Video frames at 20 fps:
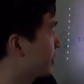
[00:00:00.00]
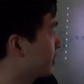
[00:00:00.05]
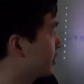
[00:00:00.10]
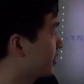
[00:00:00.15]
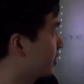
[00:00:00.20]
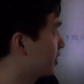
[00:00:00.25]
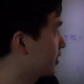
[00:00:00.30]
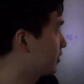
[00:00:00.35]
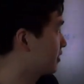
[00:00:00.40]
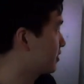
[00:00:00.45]

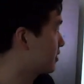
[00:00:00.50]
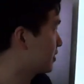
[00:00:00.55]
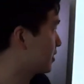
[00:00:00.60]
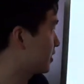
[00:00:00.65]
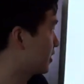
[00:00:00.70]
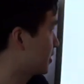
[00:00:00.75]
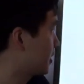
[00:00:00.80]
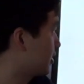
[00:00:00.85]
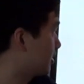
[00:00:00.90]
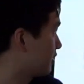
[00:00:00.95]
And
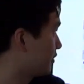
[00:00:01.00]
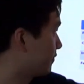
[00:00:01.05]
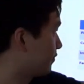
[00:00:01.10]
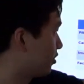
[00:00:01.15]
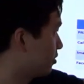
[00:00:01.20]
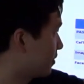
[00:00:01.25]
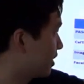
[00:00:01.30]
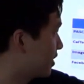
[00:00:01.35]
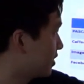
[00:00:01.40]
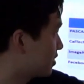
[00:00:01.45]
the
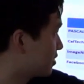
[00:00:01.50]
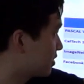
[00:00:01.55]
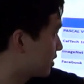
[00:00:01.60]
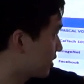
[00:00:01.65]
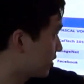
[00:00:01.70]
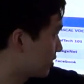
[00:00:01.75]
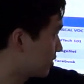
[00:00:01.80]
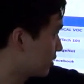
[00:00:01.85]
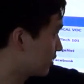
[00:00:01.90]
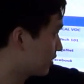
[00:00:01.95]
format
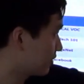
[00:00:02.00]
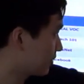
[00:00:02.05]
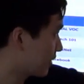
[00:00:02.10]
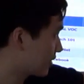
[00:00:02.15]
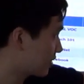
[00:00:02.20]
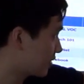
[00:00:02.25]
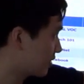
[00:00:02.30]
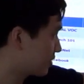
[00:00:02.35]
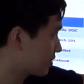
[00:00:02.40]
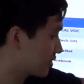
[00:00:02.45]
and
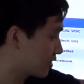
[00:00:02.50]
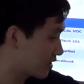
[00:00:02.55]
whether it's